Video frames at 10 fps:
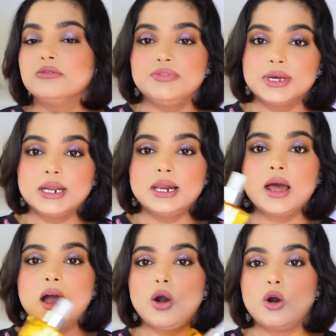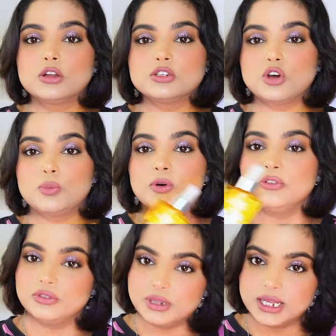vanilla on top
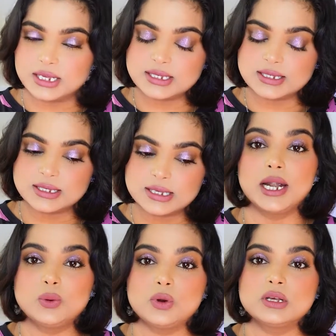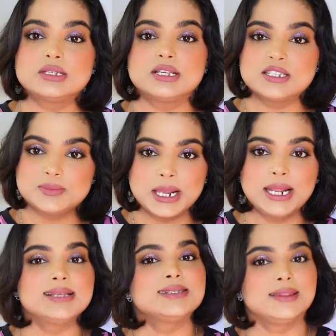of this, it was
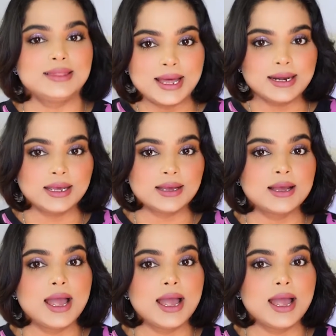smelling synthetic,